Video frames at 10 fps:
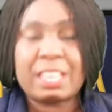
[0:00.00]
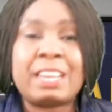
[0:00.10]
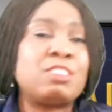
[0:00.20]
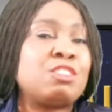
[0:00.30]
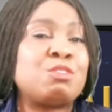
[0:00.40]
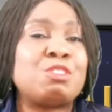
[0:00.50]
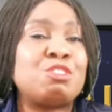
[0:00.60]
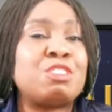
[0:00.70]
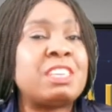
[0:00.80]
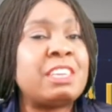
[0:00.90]
And I just want
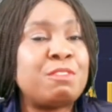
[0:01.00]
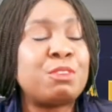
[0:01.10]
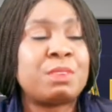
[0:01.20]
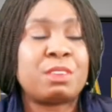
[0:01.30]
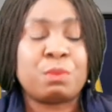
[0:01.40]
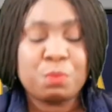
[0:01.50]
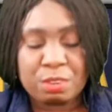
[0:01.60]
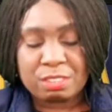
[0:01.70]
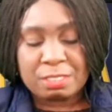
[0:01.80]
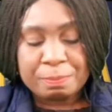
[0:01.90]
to leave you with the
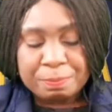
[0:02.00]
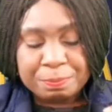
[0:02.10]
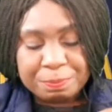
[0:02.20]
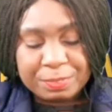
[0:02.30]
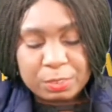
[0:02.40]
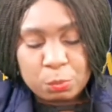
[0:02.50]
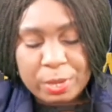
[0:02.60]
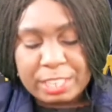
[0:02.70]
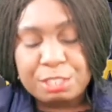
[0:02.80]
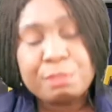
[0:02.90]
words.
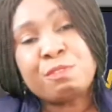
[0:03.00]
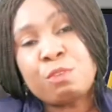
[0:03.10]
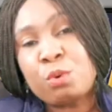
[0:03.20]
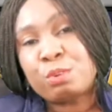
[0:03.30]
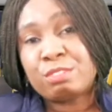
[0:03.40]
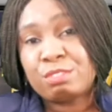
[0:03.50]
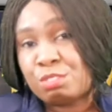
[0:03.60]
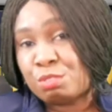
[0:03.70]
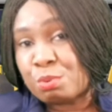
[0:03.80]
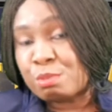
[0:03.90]
When you
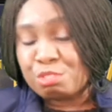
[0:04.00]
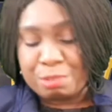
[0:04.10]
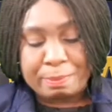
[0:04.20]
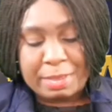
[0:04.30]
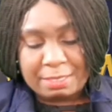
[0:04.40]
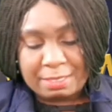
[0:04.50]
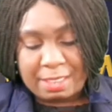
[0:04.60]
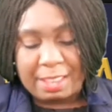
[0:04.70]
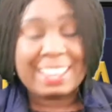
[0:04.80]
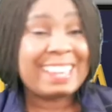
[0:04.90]
fall, don't remain
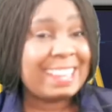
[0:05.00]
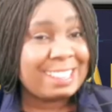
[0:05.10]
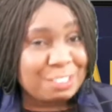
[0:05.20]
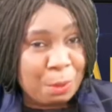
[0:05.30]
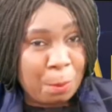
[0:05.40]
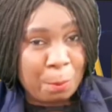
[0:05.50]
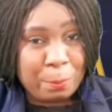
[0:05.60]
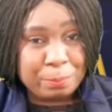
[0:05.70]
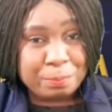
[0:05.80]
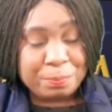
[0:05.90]
there. Get
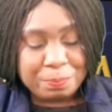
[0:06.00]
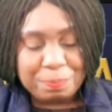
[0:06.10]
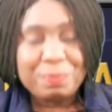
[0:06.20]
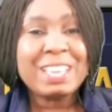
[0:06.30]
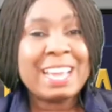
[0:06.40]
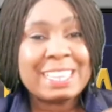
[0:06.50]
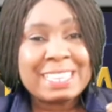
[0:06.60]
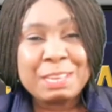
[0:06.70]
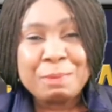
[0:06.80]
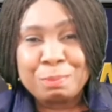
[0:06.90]
up and
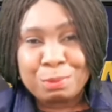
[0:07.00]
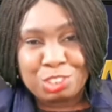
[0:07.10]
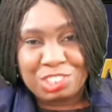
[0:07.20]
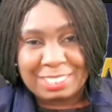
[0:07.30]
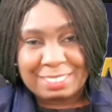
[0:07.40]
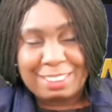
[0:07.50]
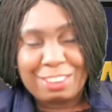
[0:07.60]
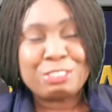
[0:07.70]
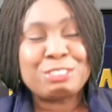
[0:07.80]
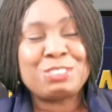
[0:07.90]
keep pushing
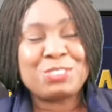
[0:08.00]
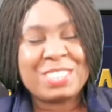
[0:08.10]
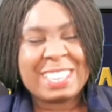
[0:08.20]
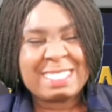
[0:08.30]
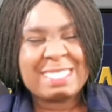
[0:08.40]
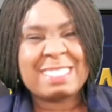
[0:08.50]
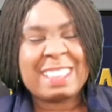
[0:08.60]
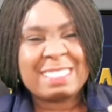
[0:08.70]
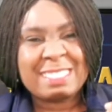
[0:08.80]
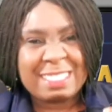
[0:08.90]
until you get to
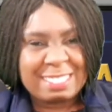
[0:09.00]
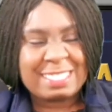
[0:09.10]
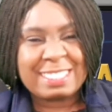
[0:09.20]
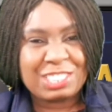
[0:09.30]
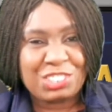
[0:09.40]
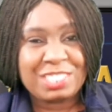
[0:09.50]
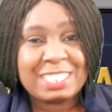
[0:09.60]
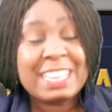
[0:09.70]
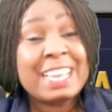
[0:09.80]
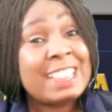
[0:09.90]
that destination
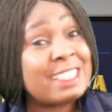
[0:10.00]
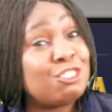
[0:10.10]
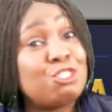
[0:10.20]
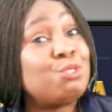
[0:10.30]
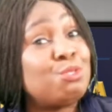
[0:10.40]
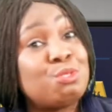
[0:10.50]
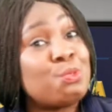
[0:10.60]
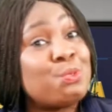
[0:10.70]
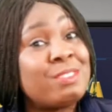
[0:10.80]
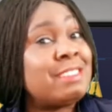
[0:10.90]
that you
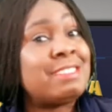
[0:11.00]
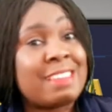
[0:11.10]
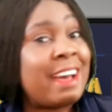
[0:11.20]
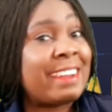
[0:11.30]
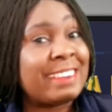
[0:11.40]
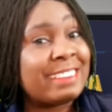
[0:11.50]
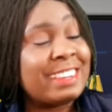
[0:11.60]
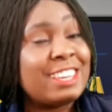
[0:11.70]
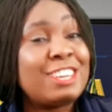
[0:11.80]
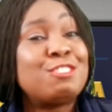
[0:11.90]
so desire.
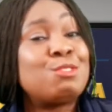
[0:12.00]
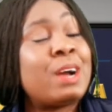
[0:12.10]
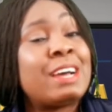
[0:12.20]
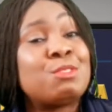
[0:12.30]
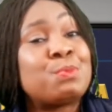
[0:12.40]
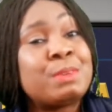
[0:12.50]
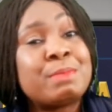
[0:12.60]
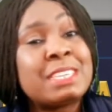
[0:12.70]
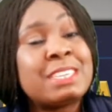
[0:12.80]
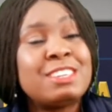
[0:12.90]
So as
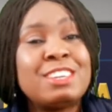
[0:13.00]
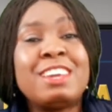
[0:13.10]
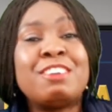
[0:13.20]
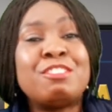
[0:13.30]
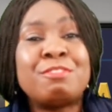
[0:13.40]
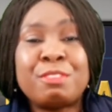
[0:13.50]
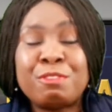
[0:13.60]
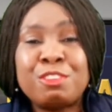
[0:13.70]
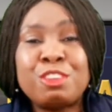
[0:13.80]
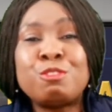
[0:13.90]
women,
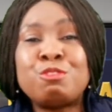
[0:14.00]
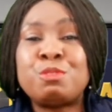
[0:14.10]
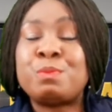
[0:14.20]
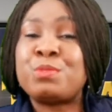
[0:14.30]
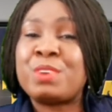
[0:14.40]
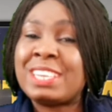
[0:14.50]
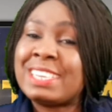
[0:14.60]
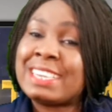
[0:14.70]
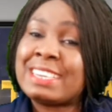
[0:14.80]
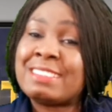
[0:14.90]
refuse to be
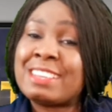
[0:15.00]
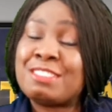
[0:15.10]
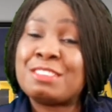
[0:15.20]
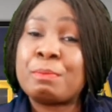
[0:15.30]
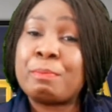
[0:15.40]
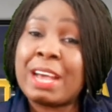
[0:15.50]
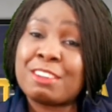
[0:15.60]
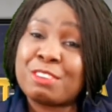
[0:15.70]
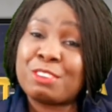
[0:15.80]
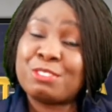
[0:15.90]
relegated to the
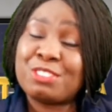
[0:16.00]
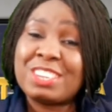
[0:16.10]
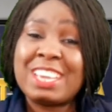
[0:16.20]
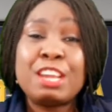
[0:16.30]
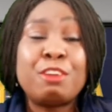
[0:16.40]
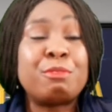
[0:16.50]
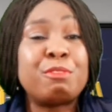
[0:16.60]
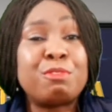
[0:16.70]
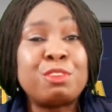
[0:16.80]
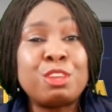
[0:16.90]
background,
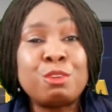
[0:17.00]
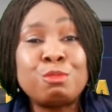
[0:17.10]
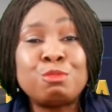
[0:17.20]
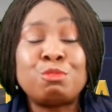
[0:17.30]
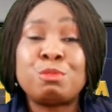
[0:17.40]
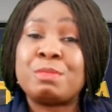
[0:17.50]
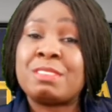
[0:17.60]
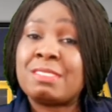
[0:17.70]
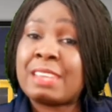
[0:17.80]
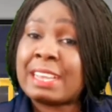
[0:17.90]
refuse to be
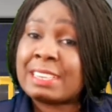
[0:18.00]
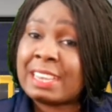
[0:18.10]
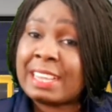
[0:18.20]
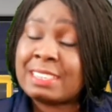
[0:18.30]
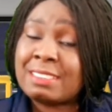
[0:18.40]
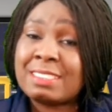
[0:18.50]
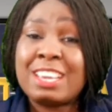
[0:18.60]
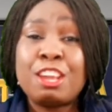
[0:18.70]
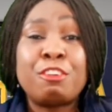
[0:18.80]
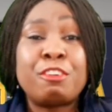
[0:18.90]
sidelined,
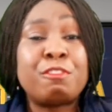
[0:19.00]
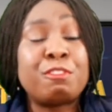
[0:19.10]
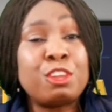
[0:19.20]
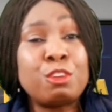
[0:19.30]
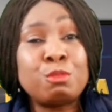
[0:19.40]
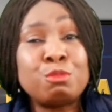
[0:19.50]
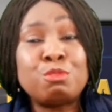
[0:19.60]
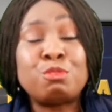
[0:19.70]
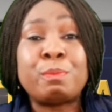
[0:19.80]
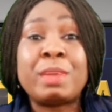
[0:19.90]

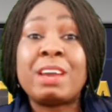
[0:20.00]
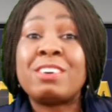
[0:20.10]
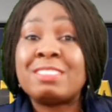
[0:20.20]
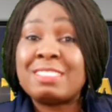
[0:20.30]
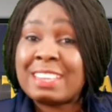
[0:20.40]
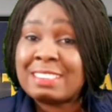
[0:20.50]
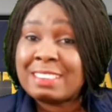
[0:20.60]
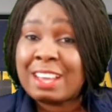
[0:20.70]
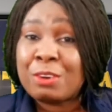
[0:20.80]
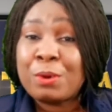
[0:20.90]
refuse to be hunted
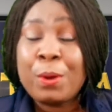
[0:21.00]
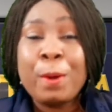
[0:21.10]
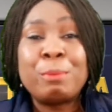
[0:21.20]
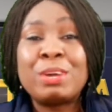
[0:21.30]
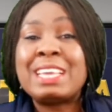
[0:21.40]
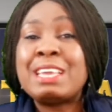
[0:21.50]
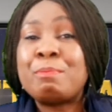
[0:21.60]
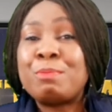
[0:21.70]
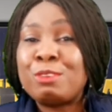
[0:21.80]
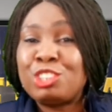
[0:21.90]
down, but
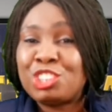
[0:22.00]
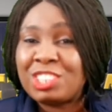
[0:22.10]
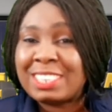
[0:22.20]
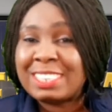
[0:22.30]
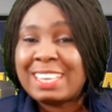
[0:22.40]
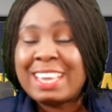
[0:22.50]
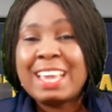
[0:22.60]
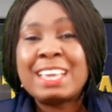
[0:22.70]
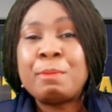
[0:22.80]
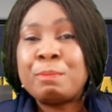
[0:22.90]
keep pushing
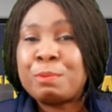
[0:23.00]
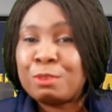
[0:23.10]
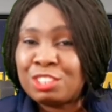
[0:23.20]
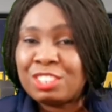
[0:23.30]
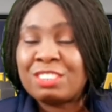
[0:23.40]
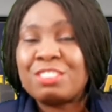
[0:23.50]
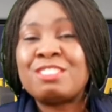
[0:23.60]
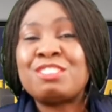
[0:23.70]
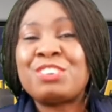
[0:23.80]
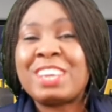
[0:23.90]

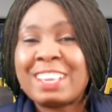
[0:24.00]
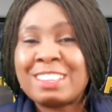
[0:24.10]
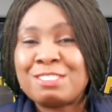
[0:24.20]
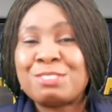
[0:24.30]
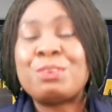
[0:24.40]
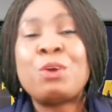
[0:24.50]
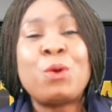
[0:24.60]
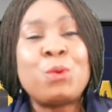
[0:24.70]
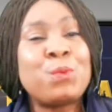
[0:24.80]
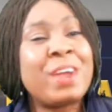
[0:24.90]
until you get to
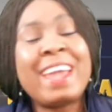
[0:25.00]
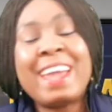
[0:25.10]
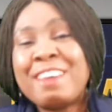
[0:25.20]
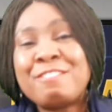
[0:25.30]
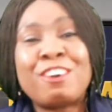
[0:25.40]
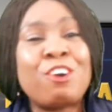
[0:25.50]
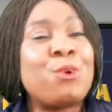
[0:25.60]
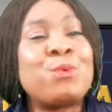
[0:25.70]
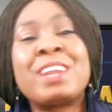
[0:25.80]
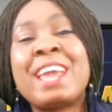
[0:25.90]
wherever
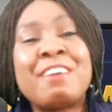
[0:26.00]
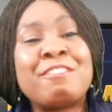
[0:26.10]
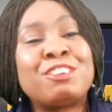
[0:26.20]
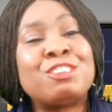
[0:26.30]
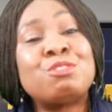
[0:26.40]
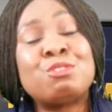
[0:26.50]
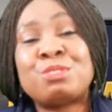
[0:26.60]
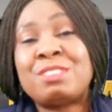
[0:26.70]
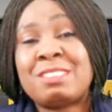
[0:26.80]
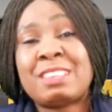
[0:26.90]
or whatever you
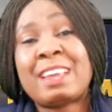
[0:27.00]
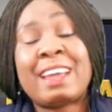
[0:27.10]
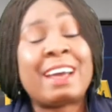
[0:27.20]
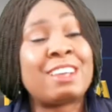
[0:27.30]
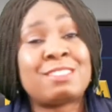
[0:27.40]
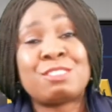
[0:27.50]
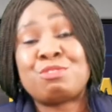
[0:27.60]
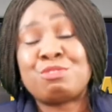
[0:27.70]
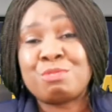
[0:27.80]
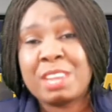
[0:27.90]
so desire as a
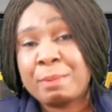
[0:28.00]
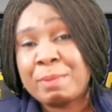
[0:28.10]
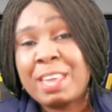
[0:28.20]
dream.